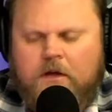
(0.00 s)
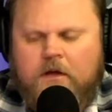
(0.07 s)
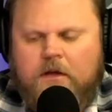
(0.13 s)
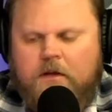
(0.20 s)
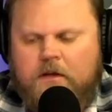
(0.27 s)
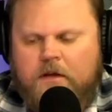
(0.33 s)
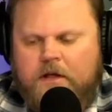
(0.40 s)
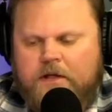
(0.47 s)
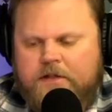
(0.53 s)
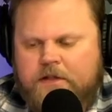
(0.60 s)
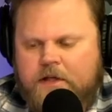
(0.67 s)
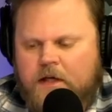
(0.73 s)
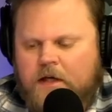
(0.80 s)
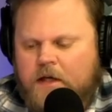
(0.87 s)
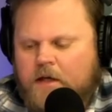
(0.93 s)
this.
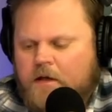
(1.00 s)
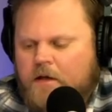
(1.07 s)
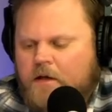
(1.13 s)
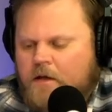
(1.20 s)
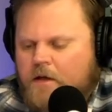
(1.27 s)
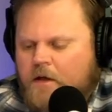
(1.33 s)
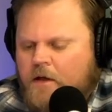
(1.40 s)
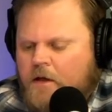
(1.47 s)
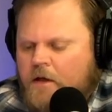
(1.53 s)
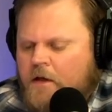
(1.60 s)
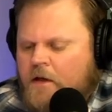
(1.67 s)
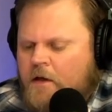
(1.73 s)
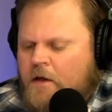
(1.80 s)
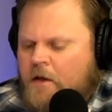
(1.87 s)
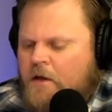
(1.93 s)
Uh,
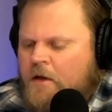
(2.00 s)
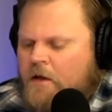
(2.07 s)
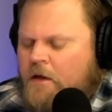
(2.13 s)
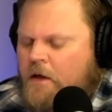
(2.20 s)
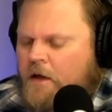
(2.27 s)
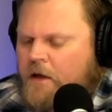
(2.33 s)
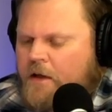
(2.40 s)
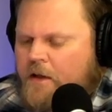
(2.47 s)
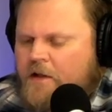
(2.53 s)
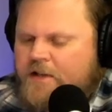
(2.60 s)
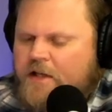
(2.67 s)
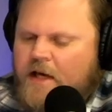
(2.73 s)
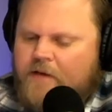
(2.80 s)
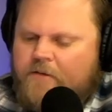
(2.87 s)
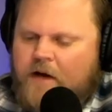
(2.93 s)
this
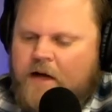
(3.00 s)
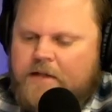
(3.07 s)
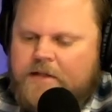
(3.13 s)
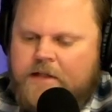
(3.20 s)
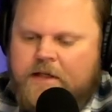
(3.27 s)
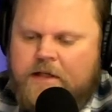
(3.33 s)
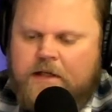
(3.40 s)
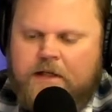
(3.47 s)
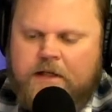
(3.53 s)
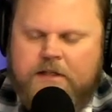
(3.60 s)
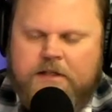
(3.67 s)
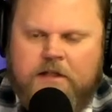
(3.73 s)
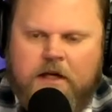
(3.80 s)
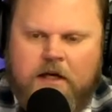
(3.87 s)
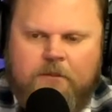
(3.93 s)
kind of idea
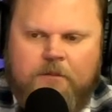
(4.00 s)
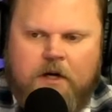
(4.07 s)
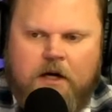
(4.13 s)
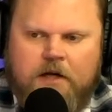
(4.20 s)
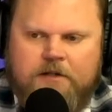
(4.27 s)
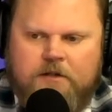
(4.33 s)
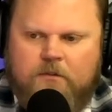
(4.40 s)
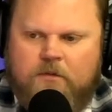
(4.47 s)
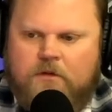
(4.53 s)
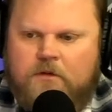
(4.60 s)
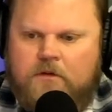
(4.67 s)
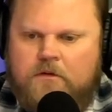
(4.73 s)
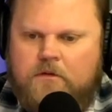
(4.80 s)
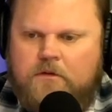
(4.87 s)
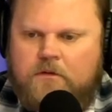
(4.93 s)
is not possible